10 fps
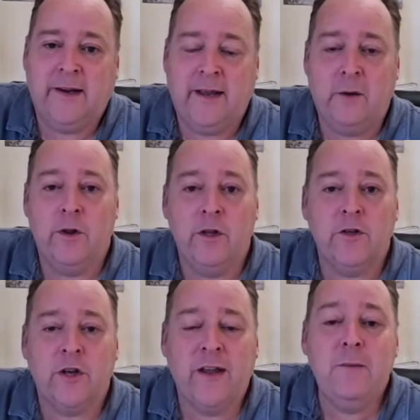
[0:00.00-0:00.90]
well, I can
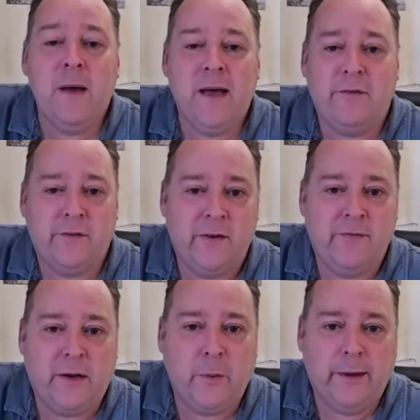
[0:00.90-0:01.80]
get one of those on
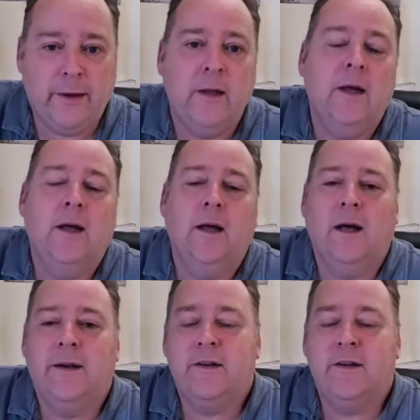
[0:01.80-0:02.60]
eBay for fifty quid.